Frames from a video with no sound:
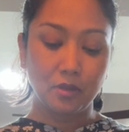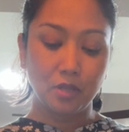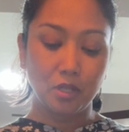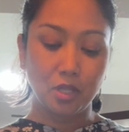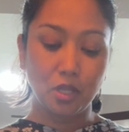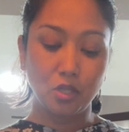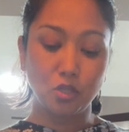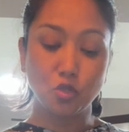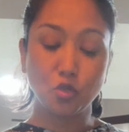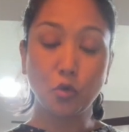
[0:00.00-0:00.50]

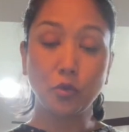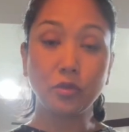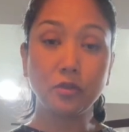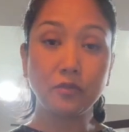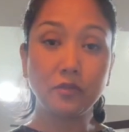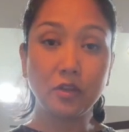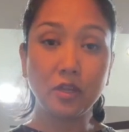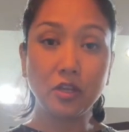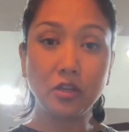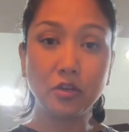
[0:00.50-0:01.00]
enjoyed the
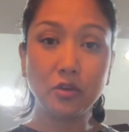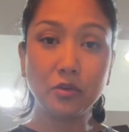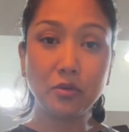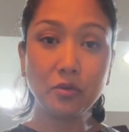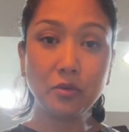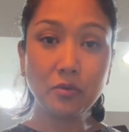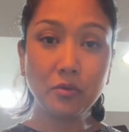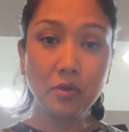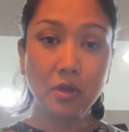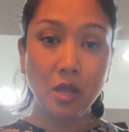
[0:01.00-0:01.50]

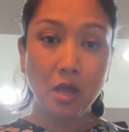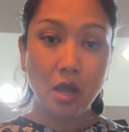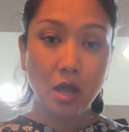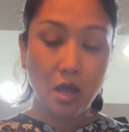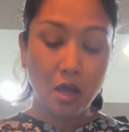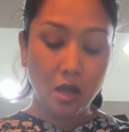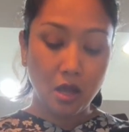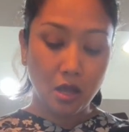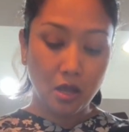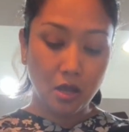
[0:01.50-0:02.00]
video.
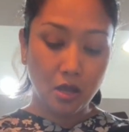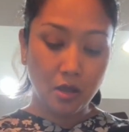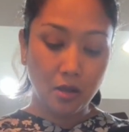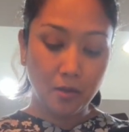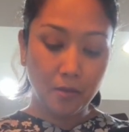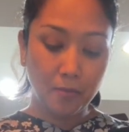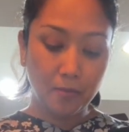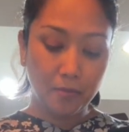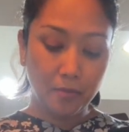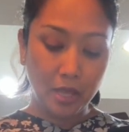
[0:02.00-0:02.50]

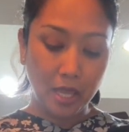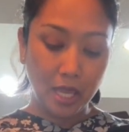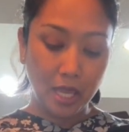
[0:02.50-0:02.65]
Now